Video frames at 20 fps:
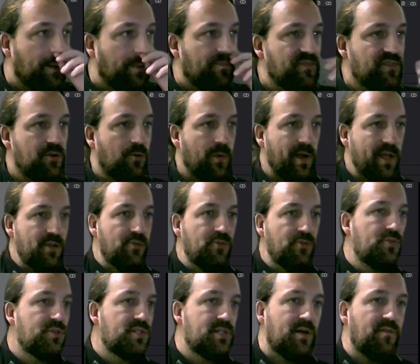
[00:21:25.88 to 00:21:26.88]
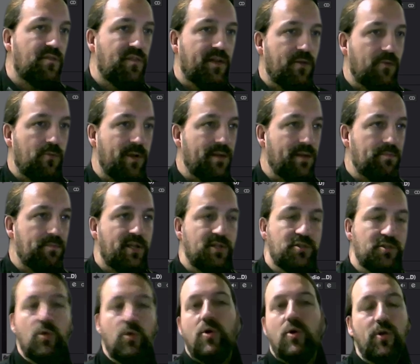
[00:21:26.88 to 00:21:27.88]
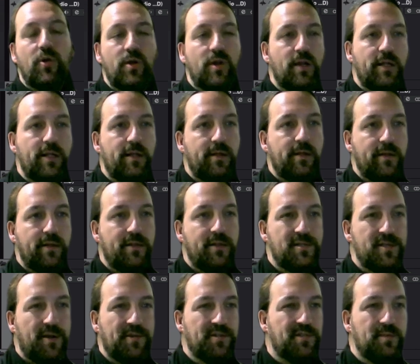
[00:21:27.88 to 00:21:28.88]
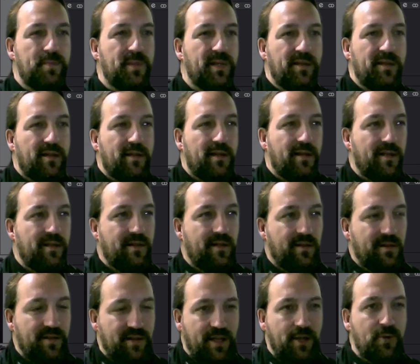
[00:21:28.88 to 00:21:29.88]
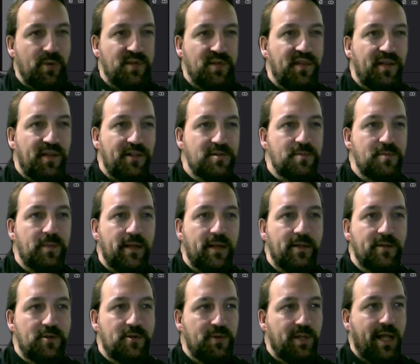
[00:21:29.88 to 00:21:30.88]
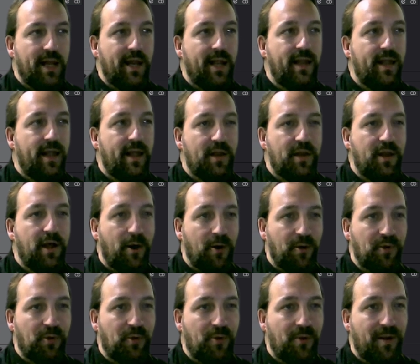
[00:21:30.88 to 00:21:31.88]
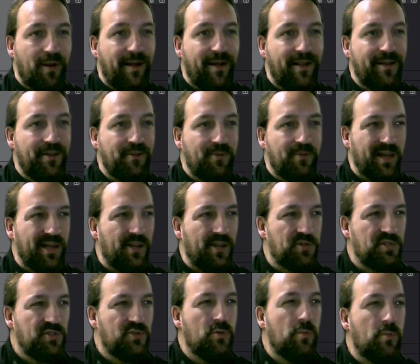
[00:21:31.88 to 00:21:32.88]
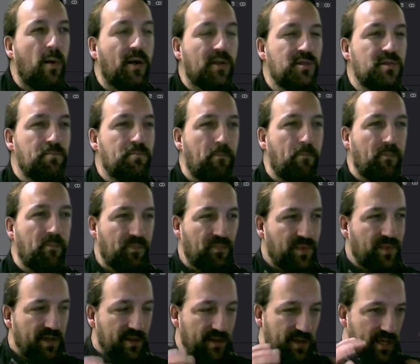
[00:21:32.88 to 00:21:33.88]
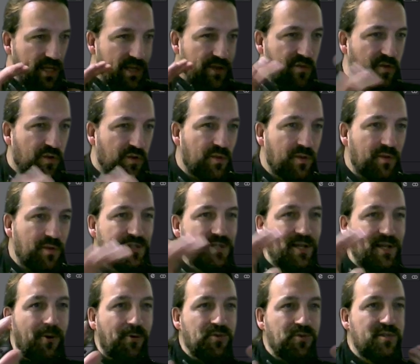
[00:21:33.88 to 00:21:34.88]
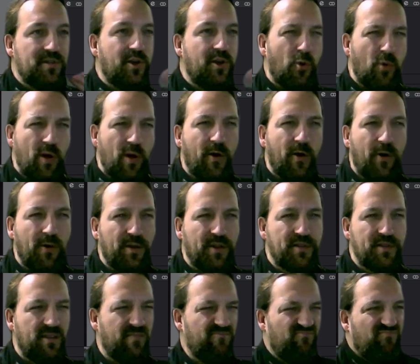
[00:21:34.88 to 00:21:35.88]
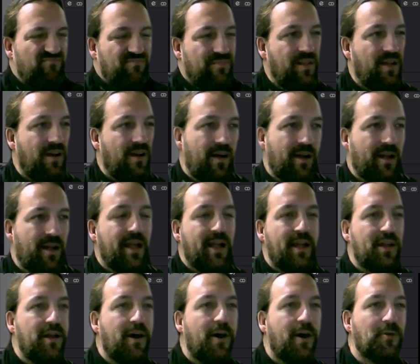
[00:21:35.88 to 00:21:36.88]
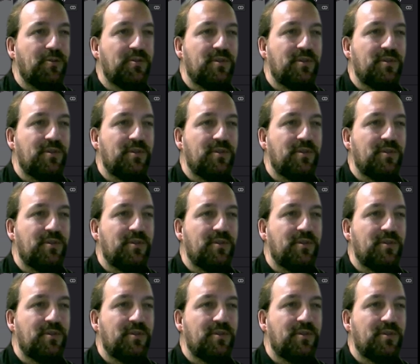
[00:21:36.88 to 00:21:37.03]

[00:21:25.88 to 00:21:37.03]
So when you do something rhythmic too early, it starts to it irritates me. So then I kick it out. Or like when there's too much evil sounds going on, it's like, I kick it out.